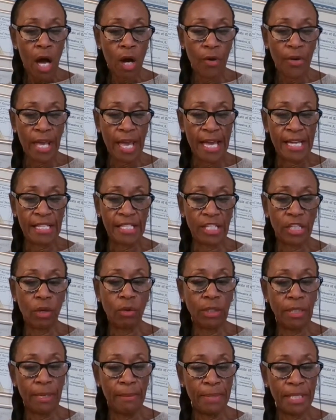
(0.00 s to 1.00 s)
Okay,
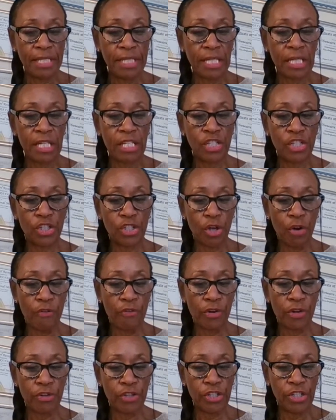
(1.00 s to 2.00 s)
so limited
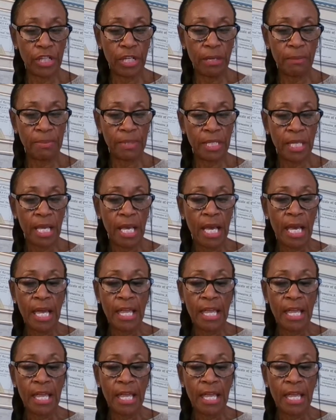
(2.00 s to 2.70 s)
conservatorships.